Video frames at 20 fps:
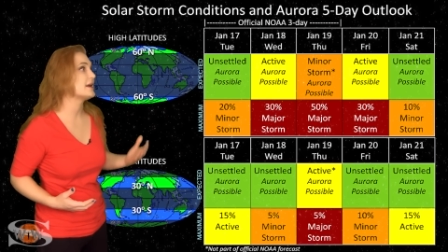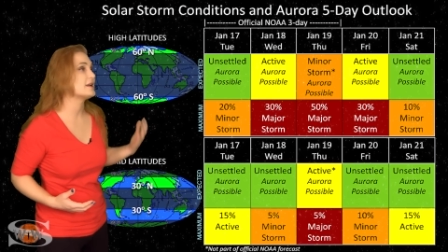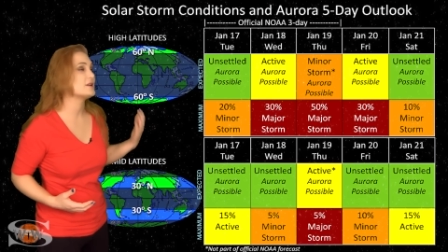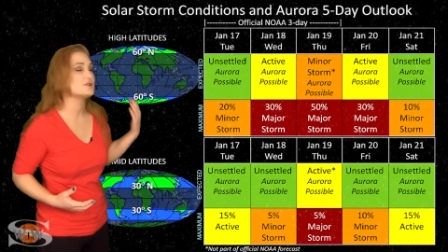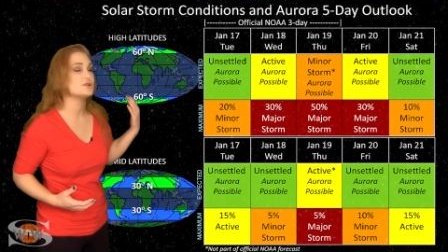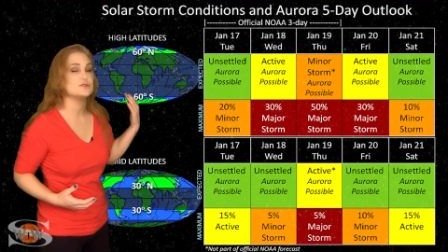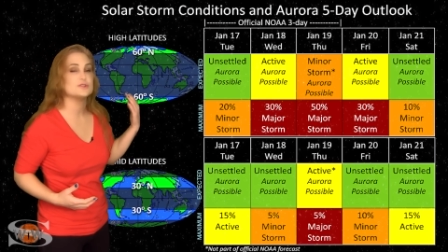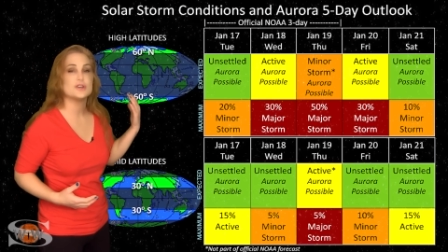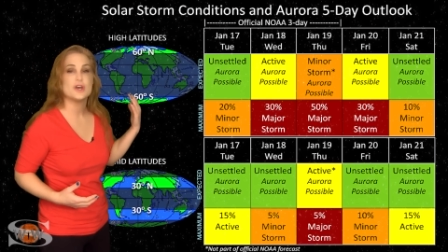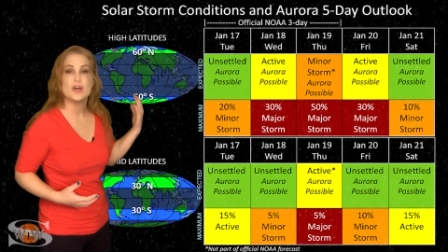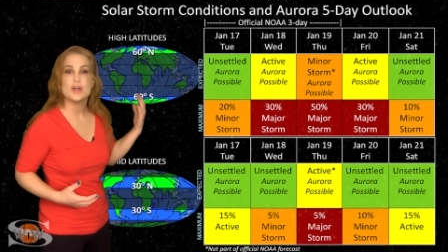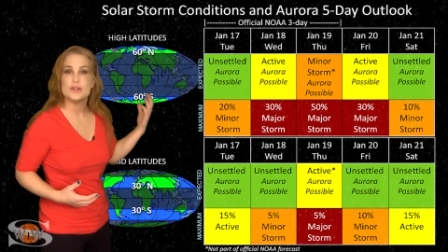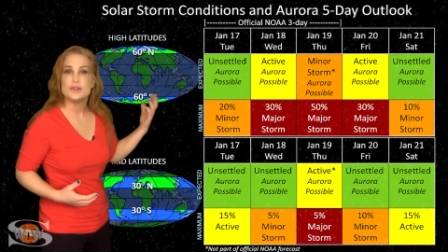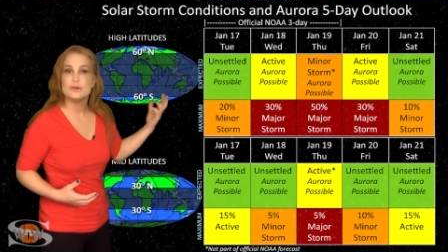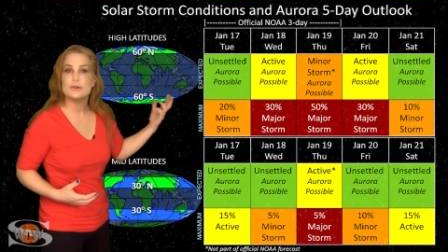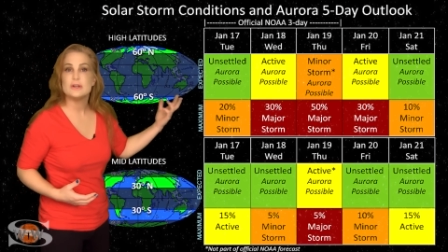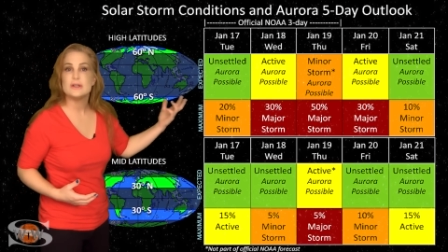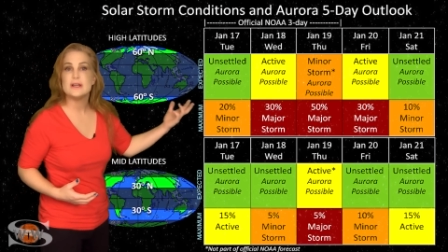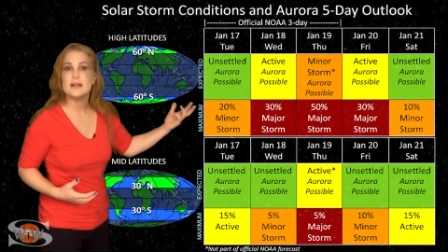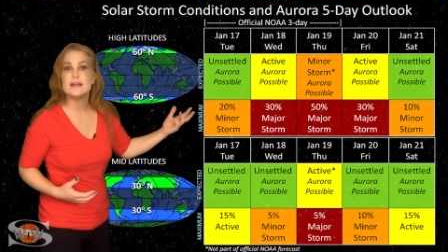latitudes,
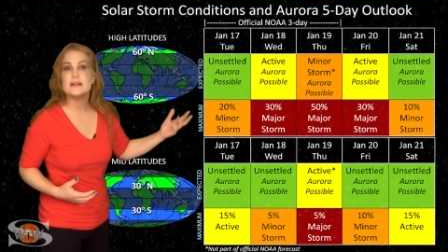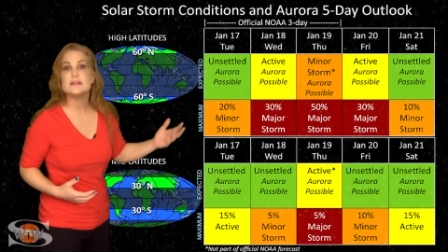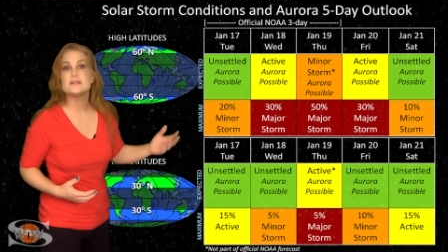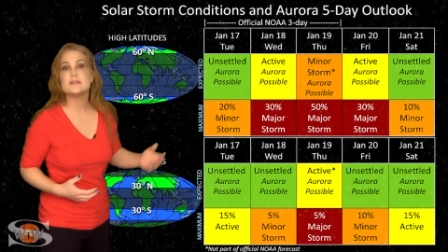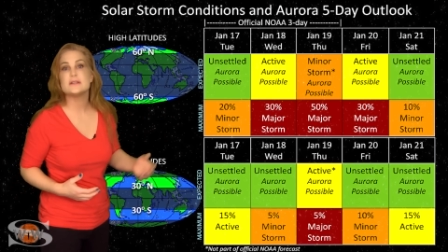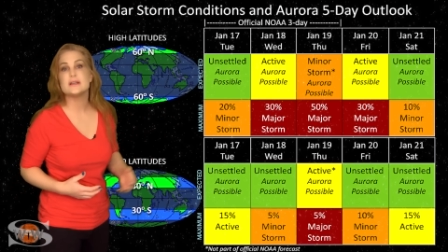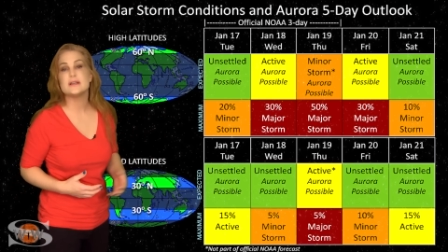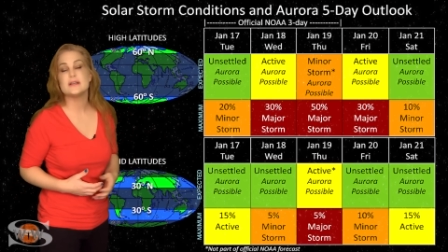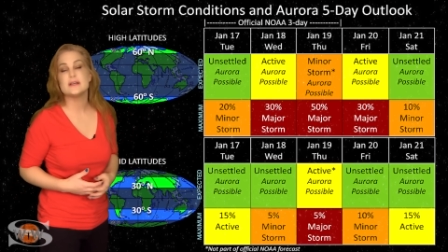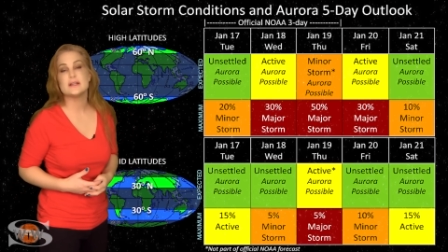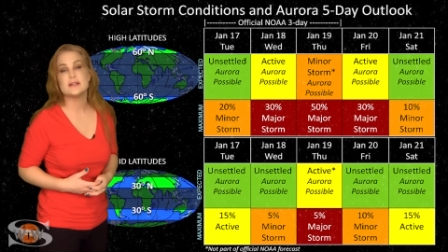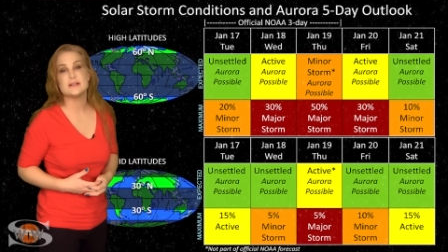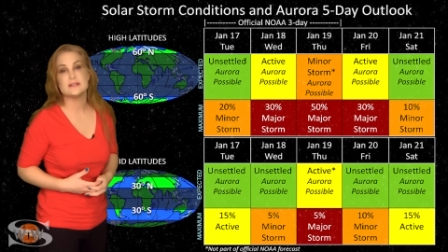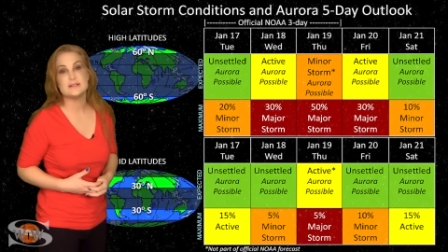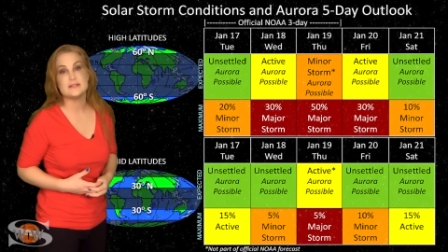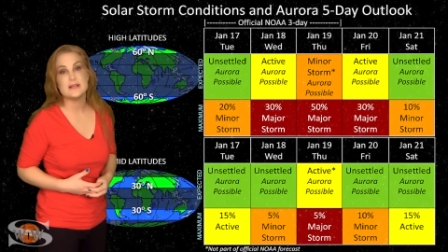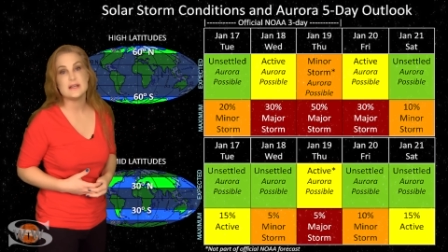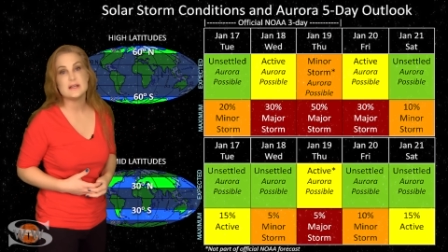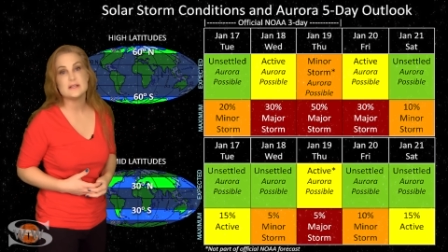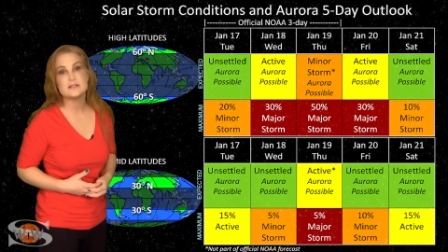you could easily get a
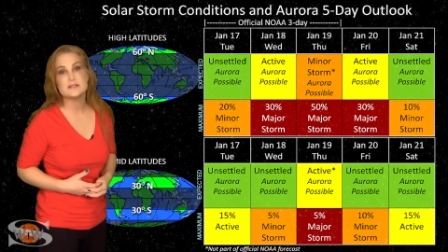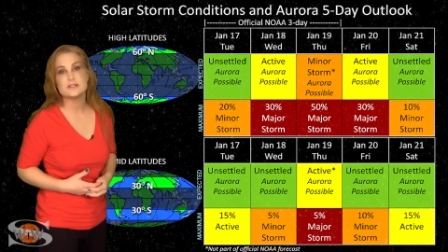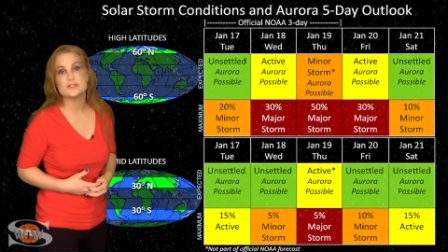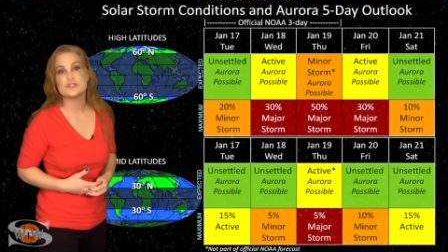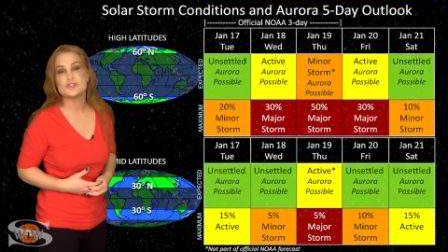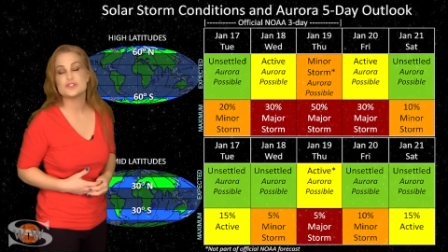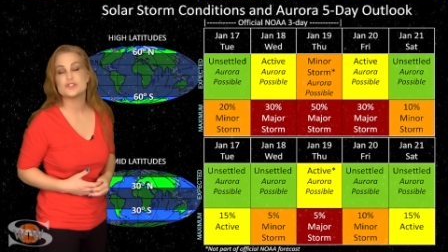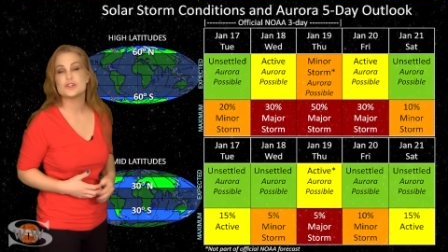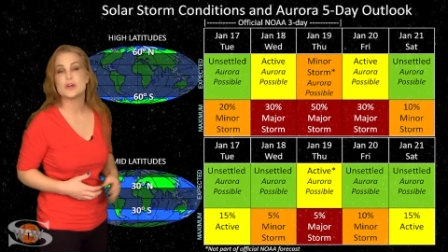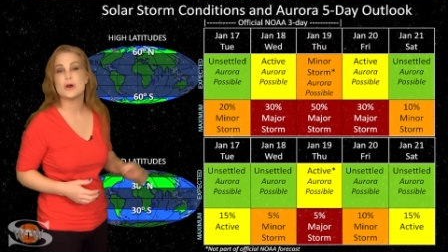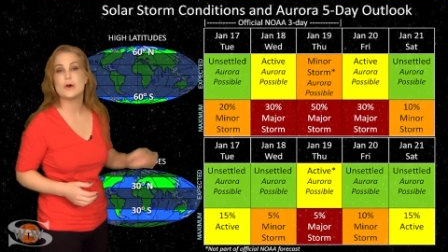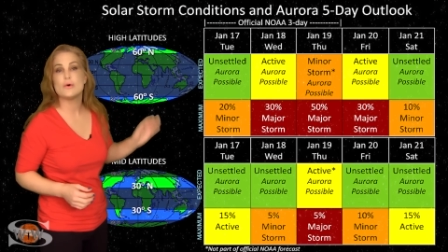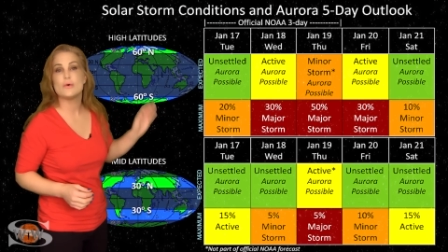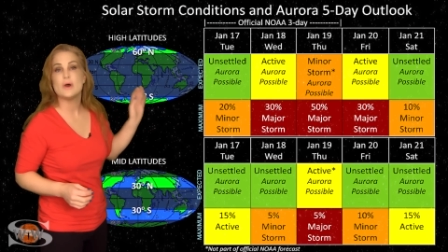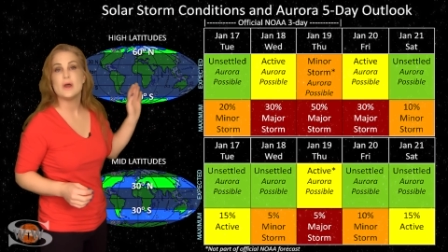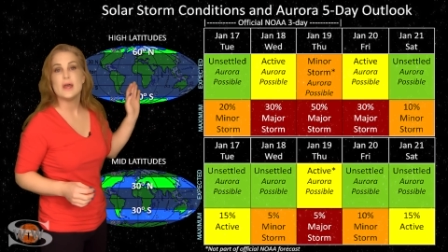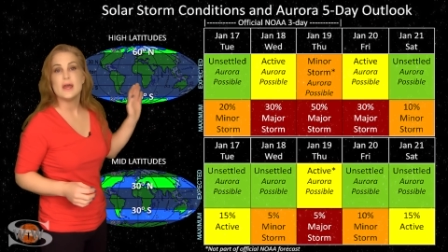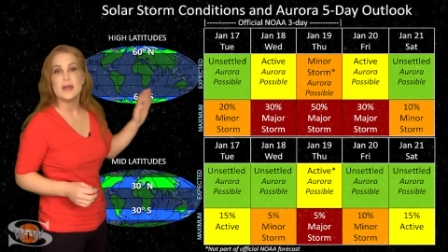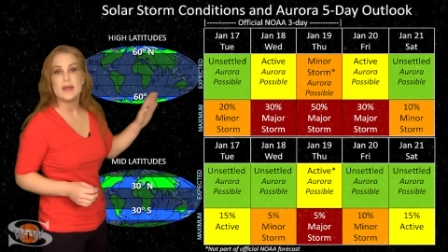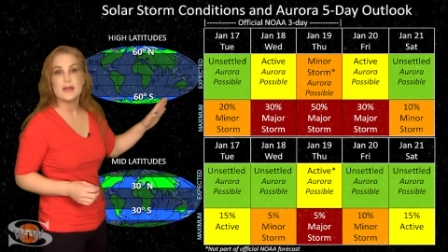decent show